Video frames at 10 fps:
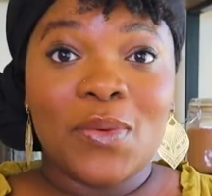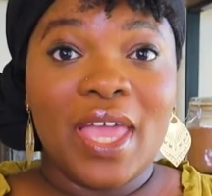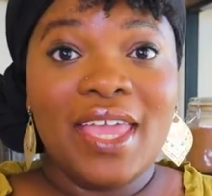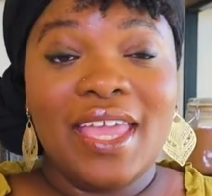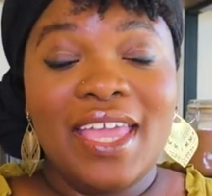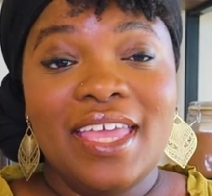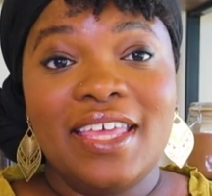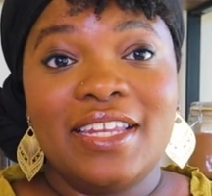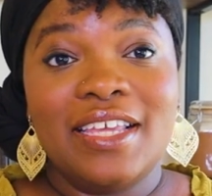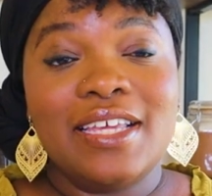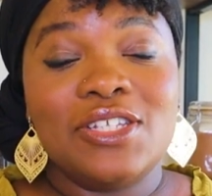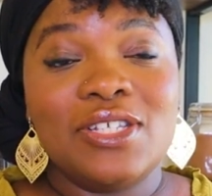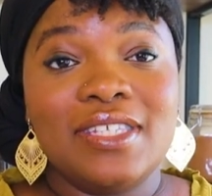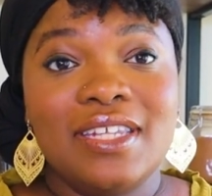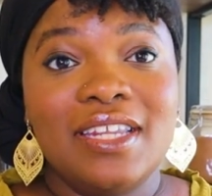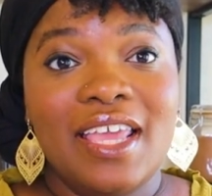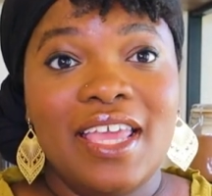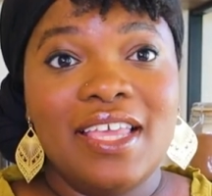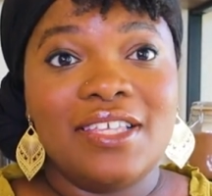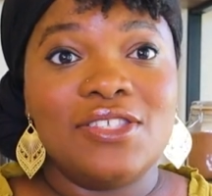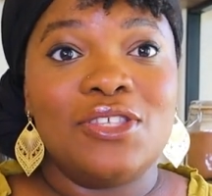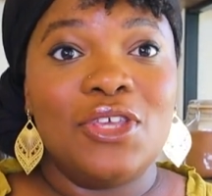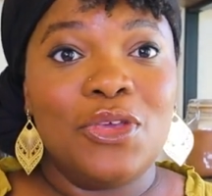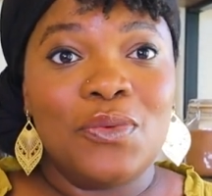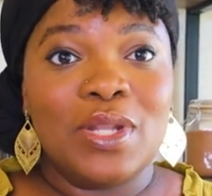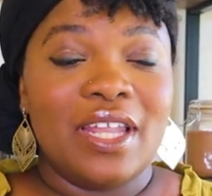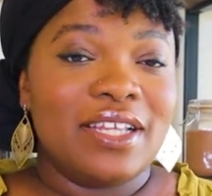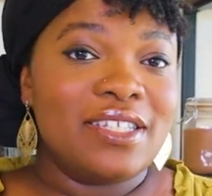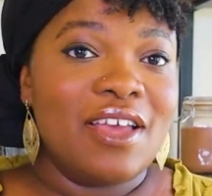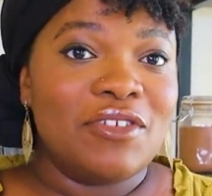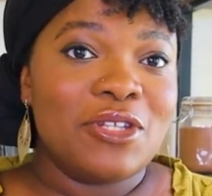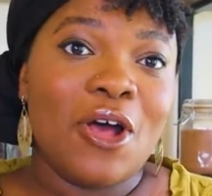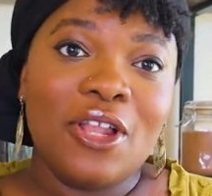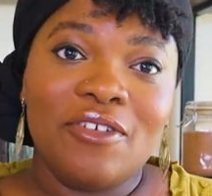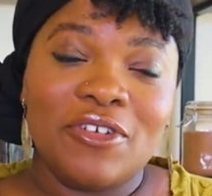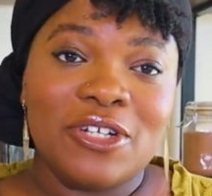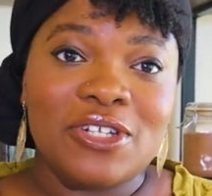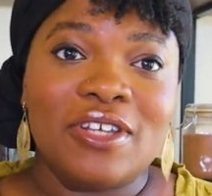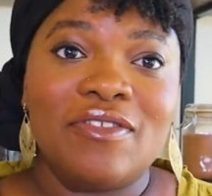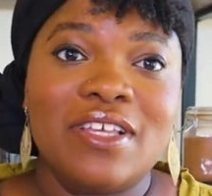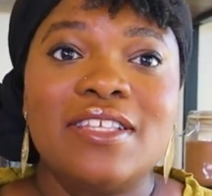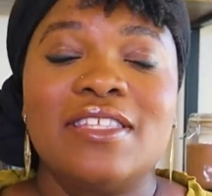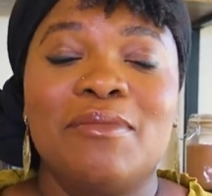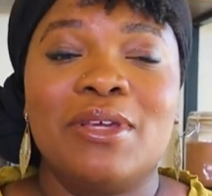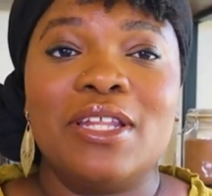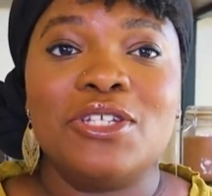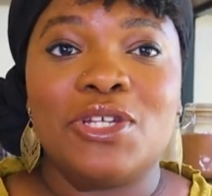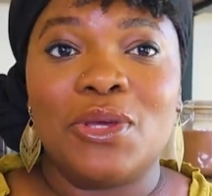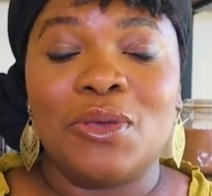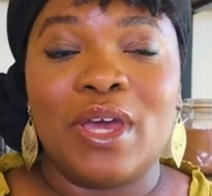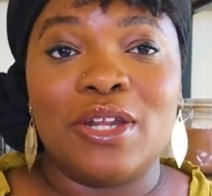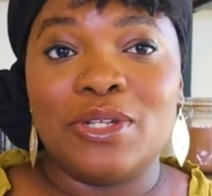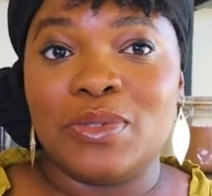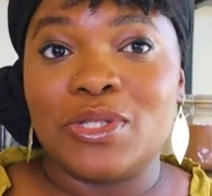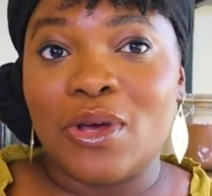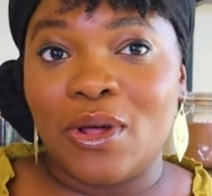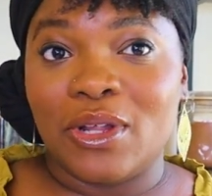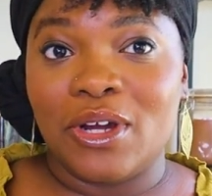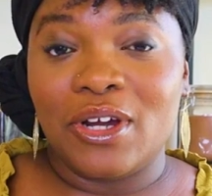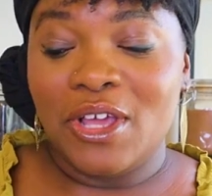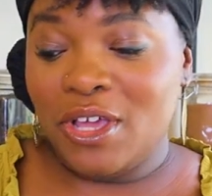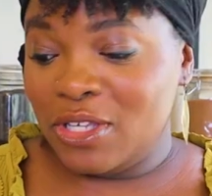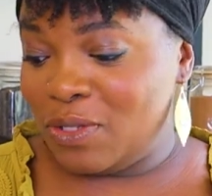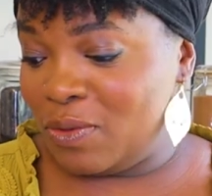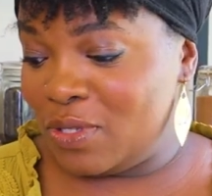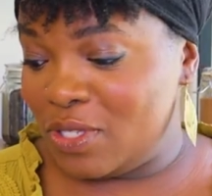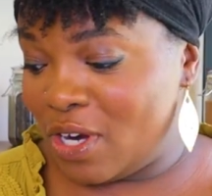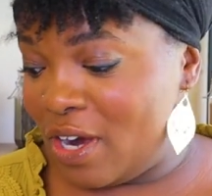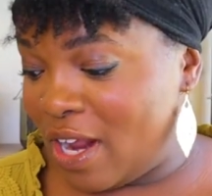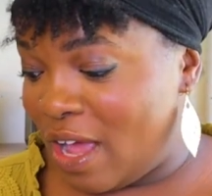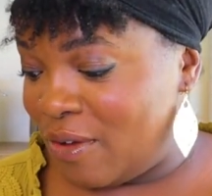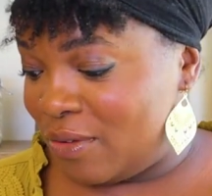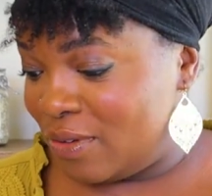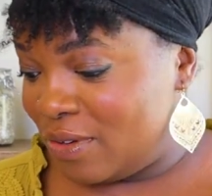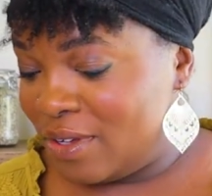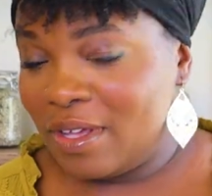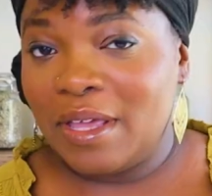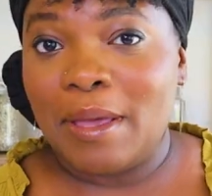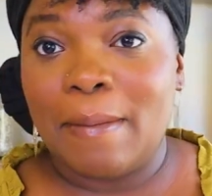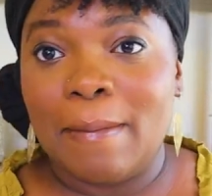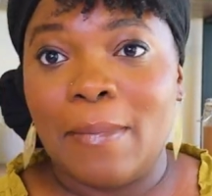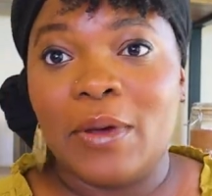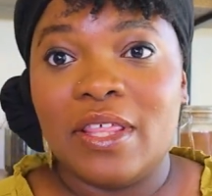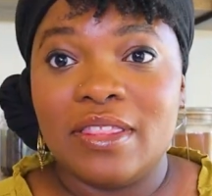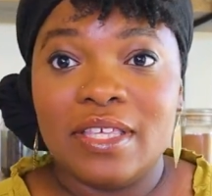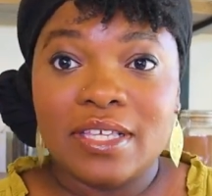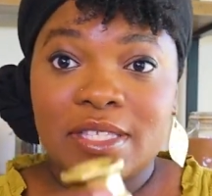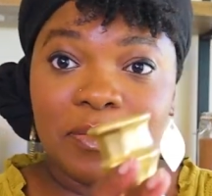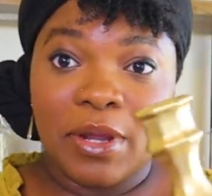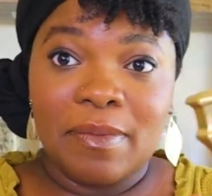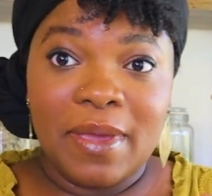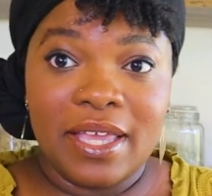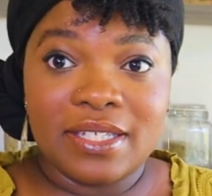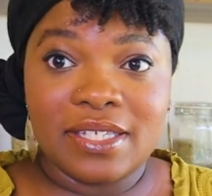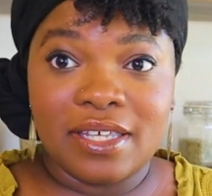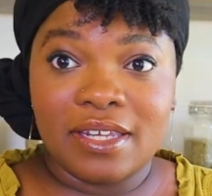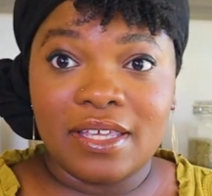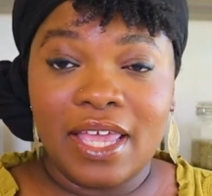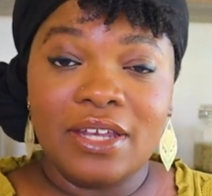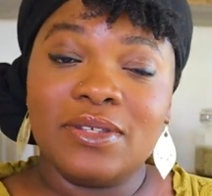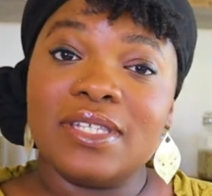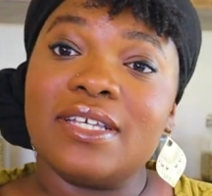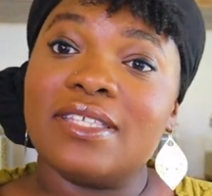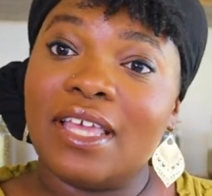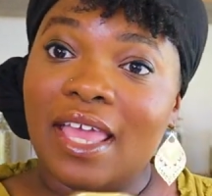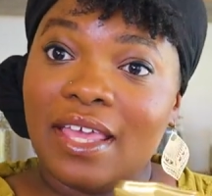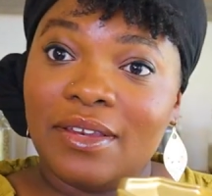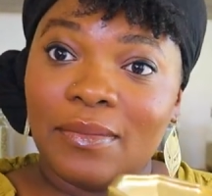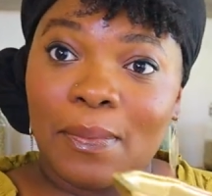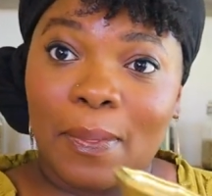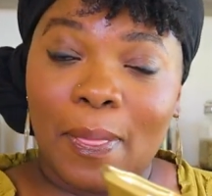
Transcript: Okay, and just in case you would like to have a taller version of this, I'm gonna show you how to do it taller. So we'll start out with these spray painted candlesticks again,